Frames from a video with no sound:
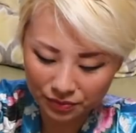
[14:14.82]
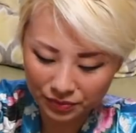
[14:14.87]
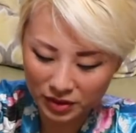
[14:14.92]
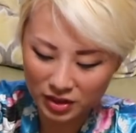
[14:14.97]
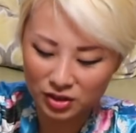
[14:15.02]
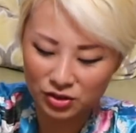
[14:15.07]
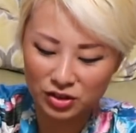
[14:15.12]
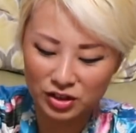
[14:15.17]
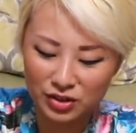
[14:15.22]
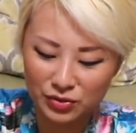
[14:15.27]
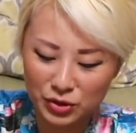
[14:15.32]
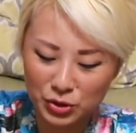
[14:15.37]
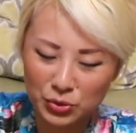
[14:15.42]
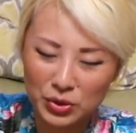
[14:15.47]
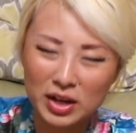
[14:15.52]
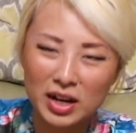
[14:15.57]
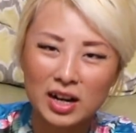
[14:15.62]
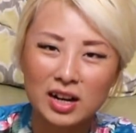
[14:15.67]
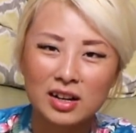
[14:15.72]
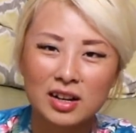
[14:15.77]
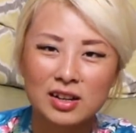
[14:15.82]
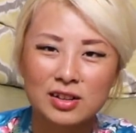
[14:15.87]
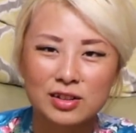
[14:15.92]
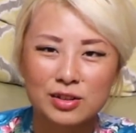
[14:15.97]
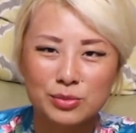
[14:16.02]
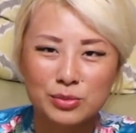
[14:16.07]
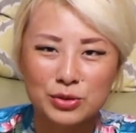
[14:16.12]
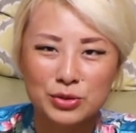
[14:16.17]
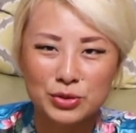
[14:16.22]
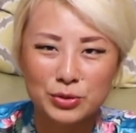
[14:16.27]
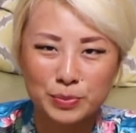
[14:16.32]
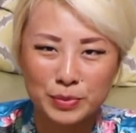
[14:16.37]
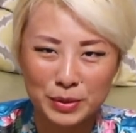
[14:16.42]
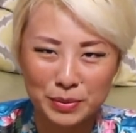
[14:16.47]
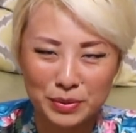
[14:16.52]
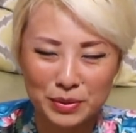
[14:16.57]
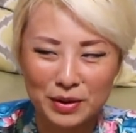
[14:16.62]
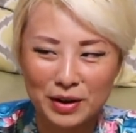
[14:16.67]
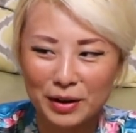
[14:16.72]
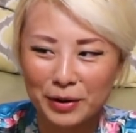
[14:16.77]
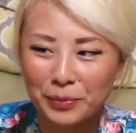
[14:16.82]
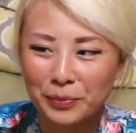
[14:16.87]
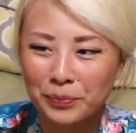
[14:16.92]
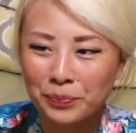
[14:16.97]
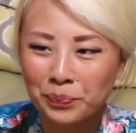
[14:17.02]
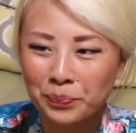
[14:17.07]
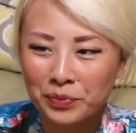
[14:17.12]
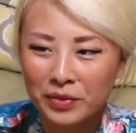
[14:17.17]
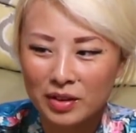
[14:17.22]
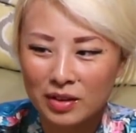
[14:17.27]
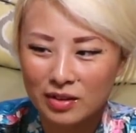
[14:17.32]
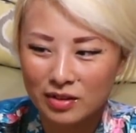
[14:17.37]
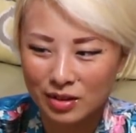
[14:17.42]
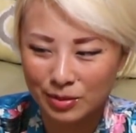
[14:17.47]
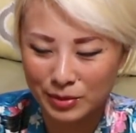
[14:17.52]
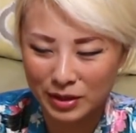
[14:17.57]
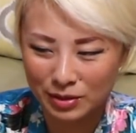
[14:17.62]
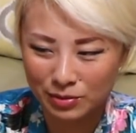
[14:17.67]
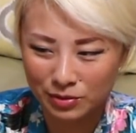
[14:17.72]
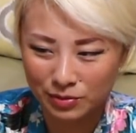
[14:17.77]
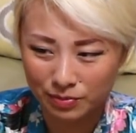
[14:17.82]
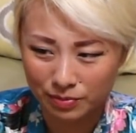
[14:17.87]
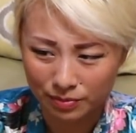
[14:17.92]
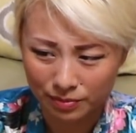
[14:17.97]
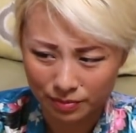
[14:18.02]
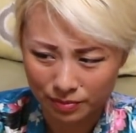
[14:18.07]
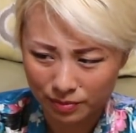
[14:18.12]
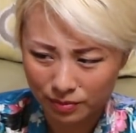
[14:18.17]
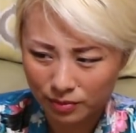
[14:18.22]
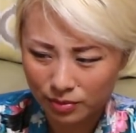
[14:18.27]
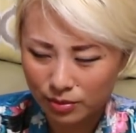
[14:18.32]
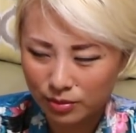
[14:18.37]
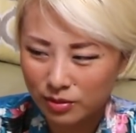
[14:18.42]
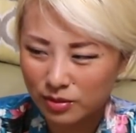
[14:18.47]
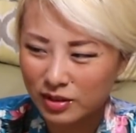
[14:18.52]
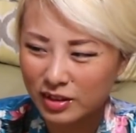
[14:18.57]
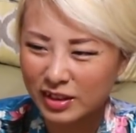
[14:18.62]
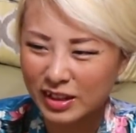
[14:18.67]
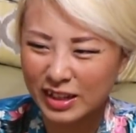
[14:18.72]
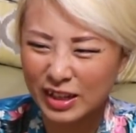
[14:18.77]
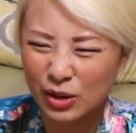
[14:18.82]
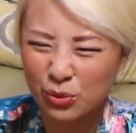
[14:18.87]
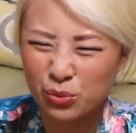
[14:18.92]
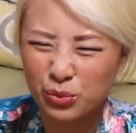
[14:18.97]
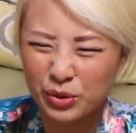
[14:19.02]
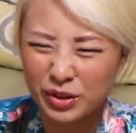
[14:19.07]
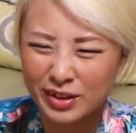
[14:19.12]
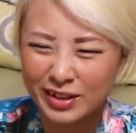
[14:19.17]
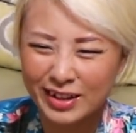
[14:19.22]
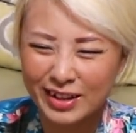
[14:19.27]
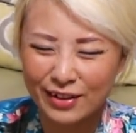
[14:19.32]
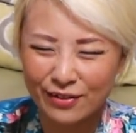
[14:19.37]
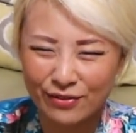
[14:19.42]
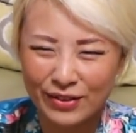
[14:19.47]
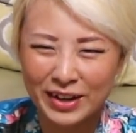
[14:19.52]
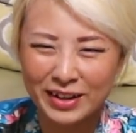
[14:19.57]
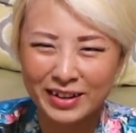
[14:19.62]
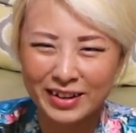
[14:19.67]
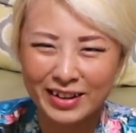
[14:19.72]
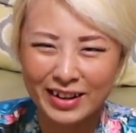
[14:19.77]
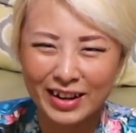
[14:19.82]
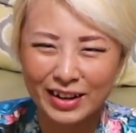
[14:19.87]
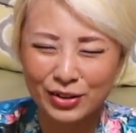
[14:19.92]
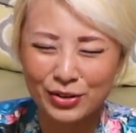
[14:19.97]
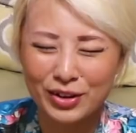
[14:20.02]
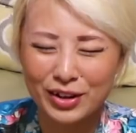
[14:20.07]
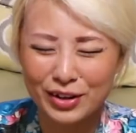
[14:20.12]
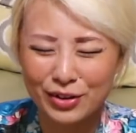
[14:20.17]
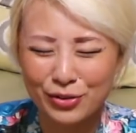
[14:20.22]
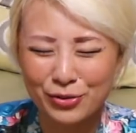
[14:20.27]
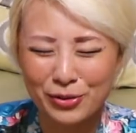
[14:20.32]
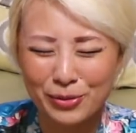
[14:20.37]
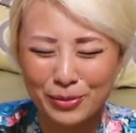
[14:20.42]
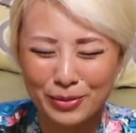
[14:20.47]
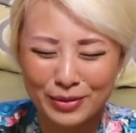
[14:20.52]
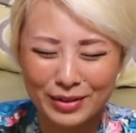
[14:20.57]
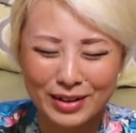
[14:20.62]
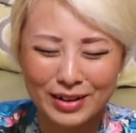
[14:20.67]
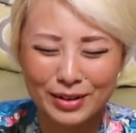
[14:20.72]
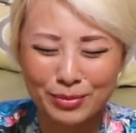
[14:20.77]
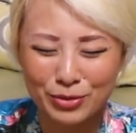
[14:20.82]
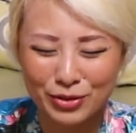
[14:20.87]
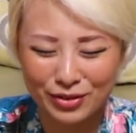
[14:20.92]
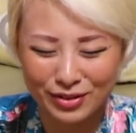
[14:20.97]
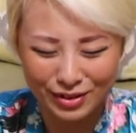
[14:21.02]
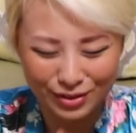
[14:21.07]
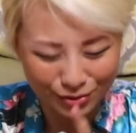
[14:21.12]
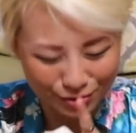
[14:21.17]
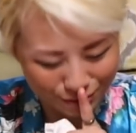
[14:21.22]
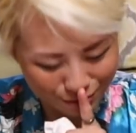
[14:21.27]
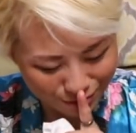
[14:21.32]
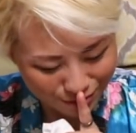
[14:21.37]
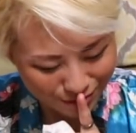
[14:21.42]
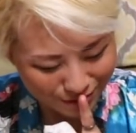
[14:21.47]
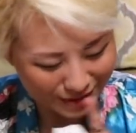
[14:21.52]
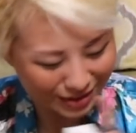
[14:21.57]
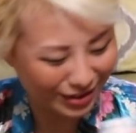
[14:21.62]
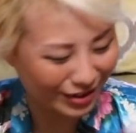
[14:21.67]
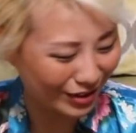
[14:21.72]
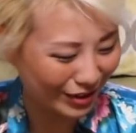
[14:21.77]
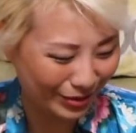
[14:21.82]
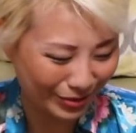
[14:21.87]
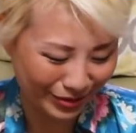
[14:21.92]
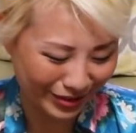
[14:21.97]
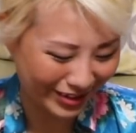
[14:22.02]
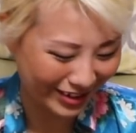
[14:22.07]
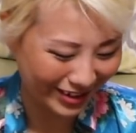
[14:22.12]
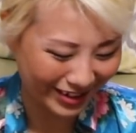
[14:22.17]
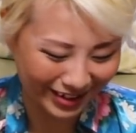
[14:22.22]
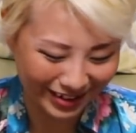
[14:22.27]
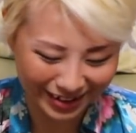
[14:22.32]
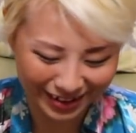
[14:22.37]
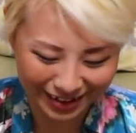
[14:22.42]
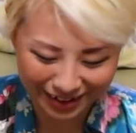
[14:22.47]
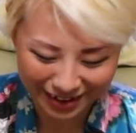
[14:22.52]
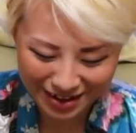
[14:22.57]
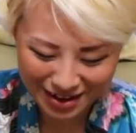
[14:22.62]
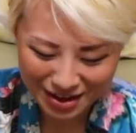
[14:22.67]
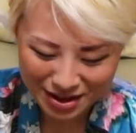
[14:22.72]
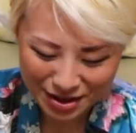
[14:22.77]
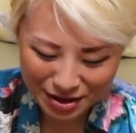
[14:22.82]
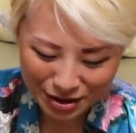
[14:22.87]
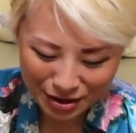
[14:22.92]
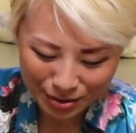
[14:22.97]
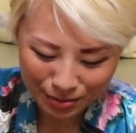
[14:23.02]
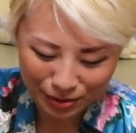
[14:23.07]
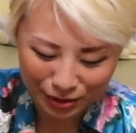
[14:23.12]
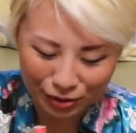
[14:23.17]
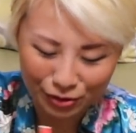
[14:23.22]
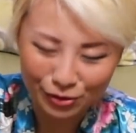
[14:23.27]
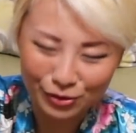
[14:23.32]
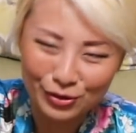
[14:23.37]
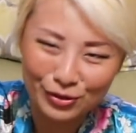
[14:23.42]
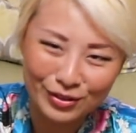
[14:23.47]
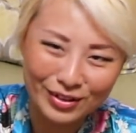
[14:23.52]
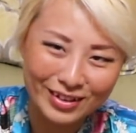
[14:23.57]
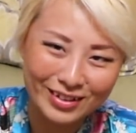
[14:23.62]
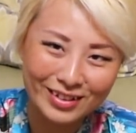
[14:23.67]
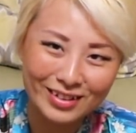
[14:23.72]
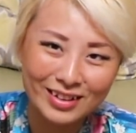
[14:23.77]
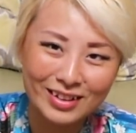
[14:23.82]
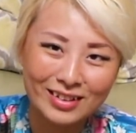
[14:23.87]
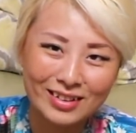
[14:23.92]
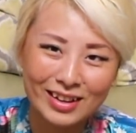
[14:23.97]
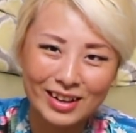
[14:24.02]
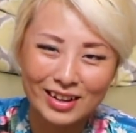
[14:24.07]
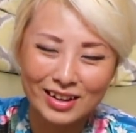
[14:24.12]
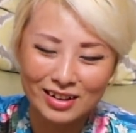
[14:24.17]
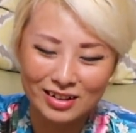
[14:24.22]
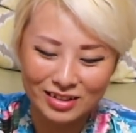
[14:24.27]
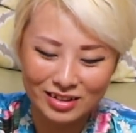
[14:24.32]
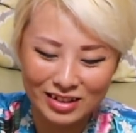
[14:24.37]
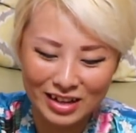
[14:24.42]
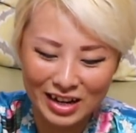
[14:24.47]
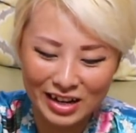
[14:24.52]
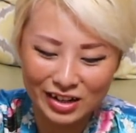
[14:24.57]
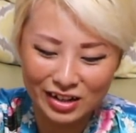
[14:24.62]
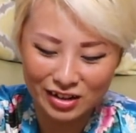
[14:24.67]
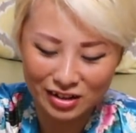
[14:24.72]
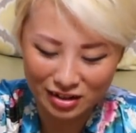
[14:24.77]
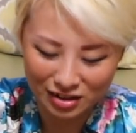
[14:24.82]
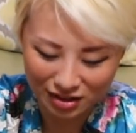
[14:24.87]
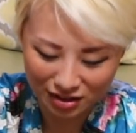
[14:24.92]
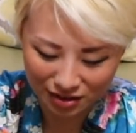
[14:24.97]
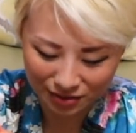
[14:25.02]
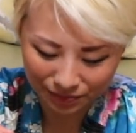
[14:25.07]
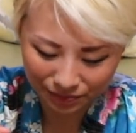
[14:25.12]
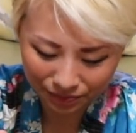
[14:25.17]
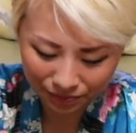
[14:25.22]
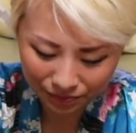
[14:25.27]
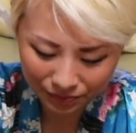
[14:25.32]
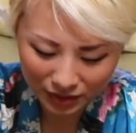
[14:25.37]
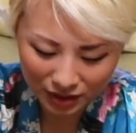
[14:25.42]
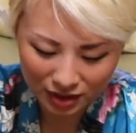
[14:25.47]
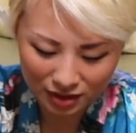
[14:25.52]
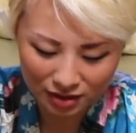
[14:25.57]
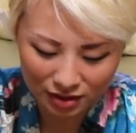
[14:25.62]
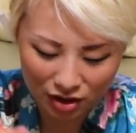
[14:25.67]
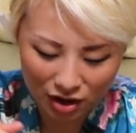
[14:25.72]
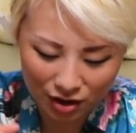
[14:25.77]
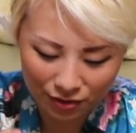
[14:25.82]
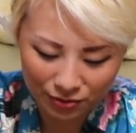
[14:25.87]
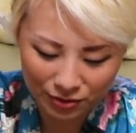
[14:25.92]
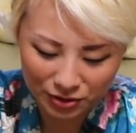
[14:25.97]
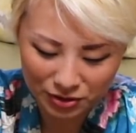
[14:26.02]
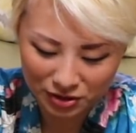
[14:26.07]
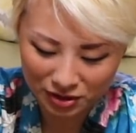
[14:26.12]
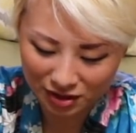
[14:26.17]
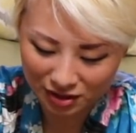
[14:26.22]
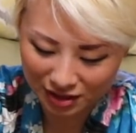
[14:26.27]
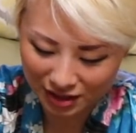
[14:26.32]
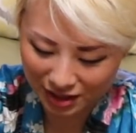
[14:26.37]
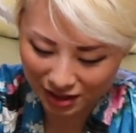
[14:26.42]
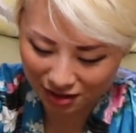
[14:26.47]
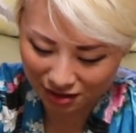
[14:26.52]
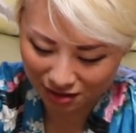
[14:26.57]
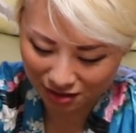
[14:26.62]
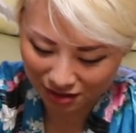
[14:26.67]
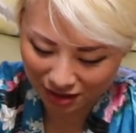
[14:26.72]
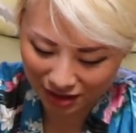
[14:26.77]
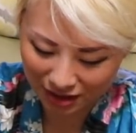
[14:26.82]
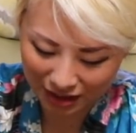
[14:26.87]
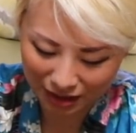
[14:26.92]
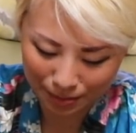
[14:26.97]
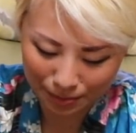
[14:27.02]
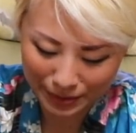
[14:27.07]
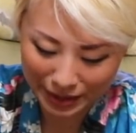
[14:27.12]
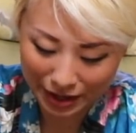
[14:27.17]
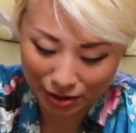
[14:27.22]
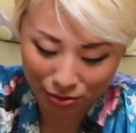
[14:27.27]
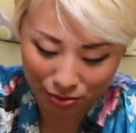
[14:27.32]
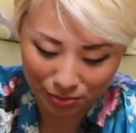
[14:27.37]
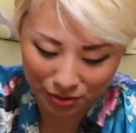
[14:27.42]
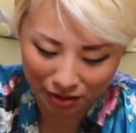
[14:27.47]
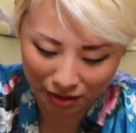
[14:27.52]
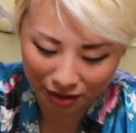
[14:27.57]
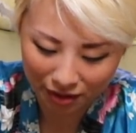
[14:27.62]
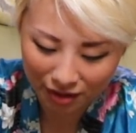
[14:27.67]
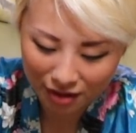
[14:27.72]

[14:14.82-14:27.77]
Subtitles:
Because you never know what kind of customers people are. Sometimes they get really offended and you get in trouble, and I'm just like, I won't say anything. But don't do this. It's like a sign, it's an offering to the dead and like a bad omen.